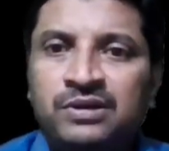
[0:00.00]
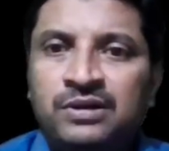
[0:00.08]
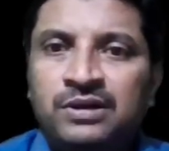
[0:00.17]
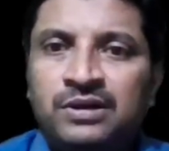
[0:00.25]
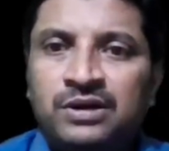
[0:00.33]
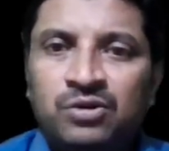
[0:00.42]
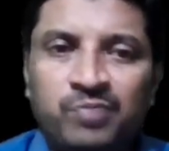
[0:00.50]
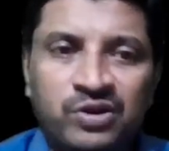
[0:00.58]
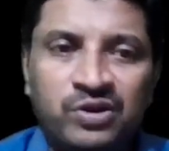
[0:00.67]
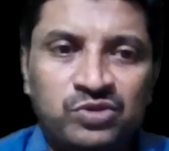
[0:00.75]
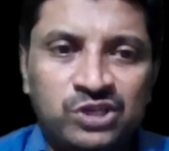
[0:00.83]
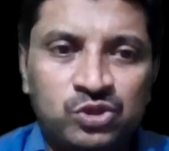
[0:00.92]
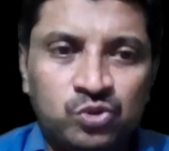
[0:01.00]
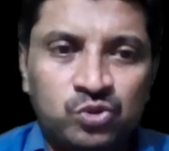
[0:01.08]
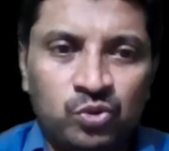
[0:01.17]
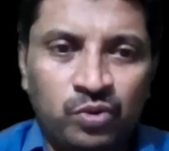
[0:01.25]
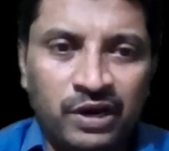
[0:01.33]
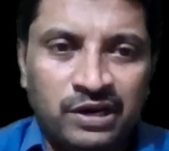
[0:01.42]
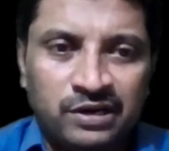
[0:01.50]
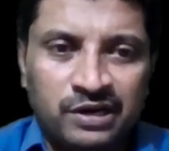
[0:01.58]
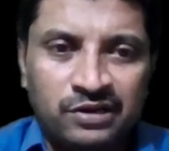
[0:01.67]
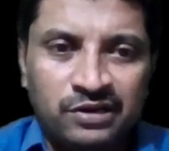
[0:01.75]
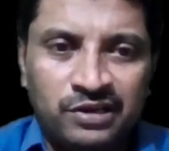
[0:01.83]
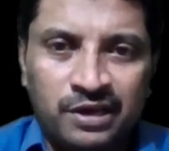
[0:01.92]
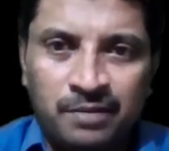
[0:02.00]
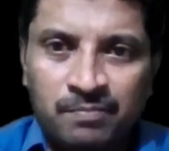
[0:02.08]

Now by using 2, I can get A.